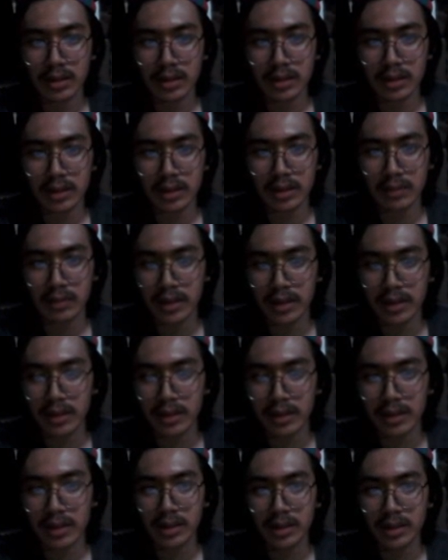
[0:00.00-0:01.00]
Is 1
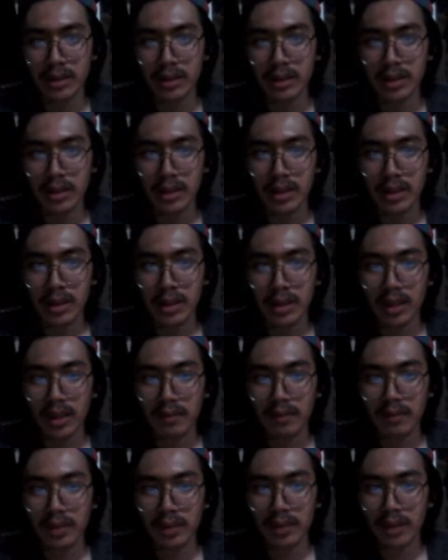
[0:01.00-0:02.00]
right here.
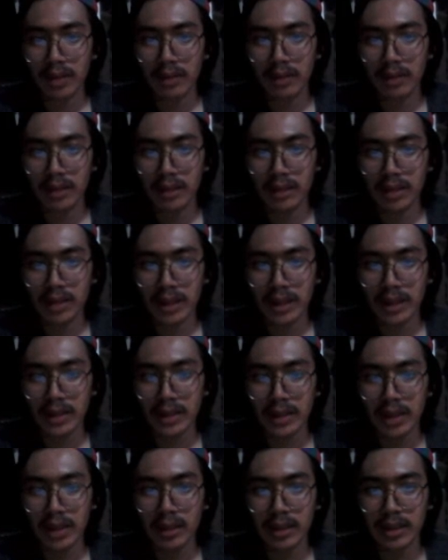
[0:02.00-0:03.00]
And for our last
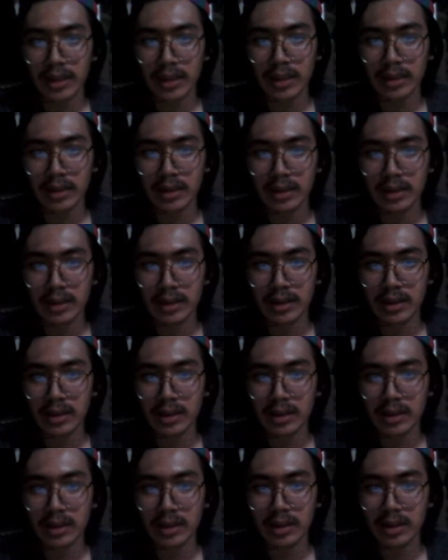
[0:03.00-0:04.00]
cycle is
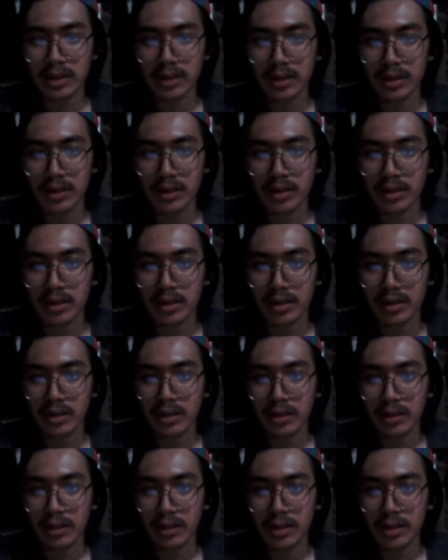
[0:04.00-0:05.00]
0.
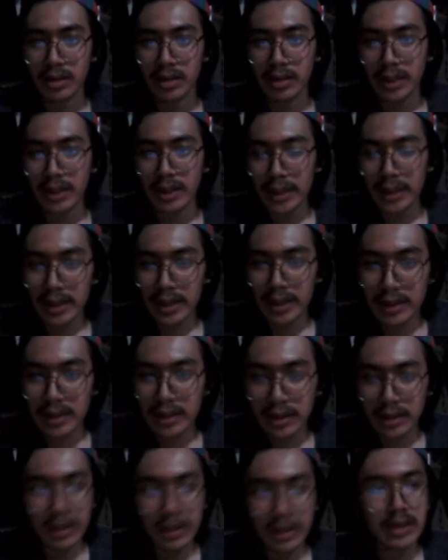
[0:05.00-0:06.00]
And
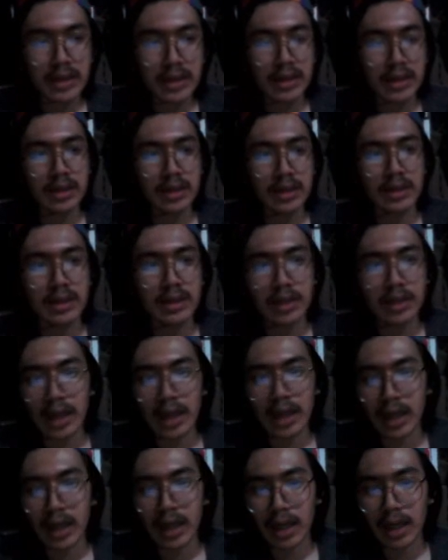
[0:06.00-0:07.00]
as you can see,
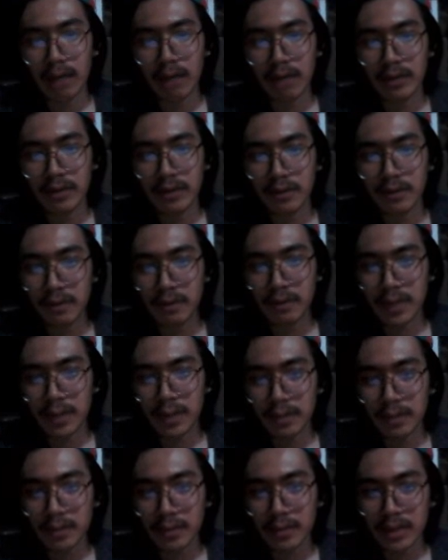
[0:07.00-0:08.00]
our
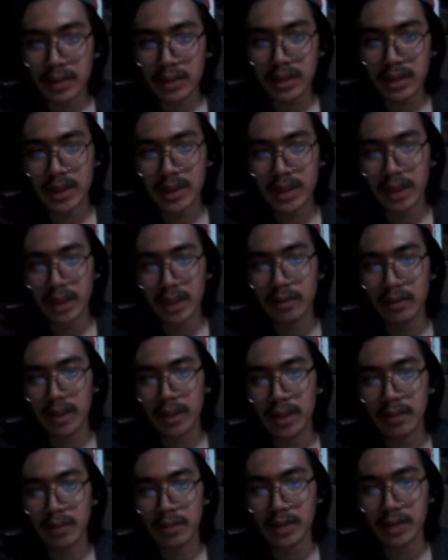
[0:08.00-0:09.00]
flip-flop is now
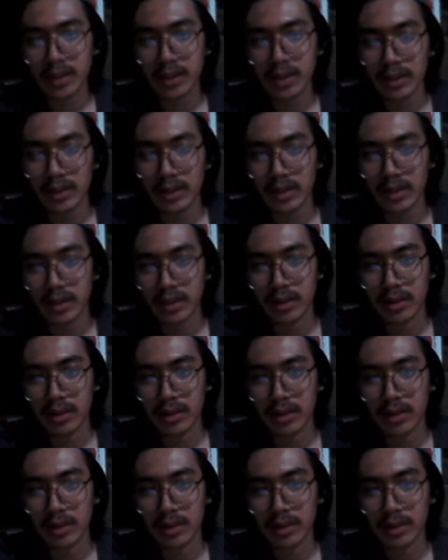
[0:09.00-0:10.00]
empty,
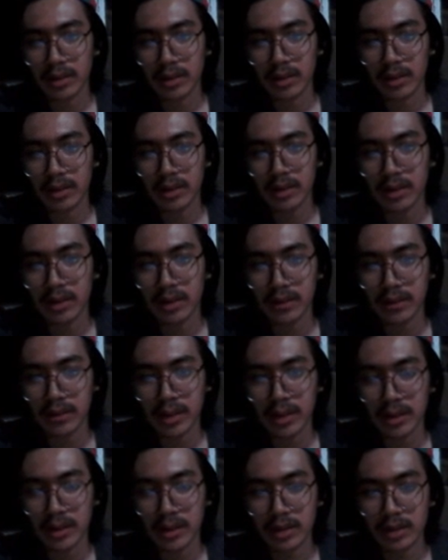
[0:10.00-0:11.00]
which
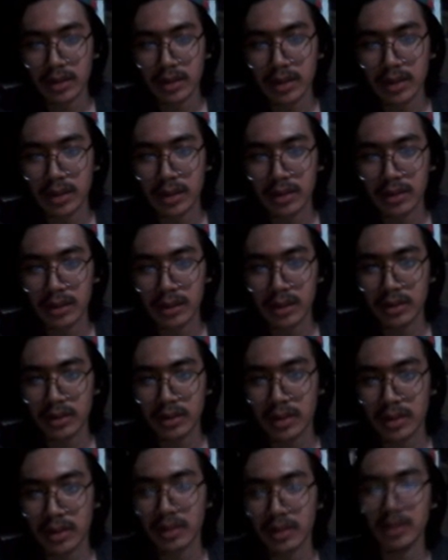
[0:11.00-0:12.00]
is 0, 0,
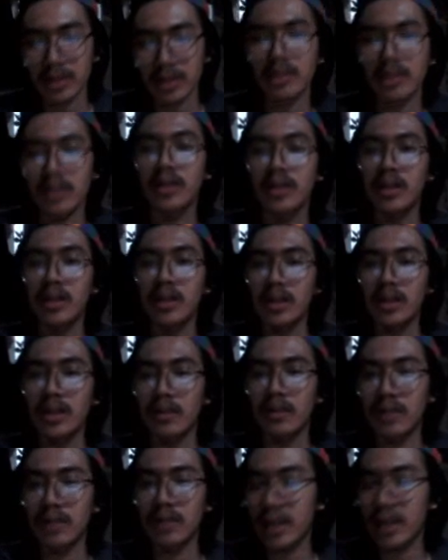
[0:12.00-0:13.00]
0. So
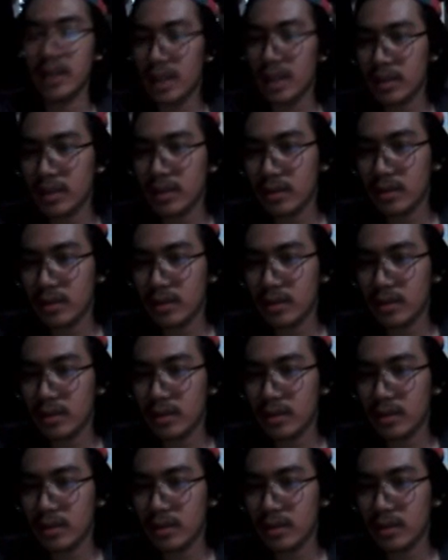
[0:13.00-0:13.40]
with that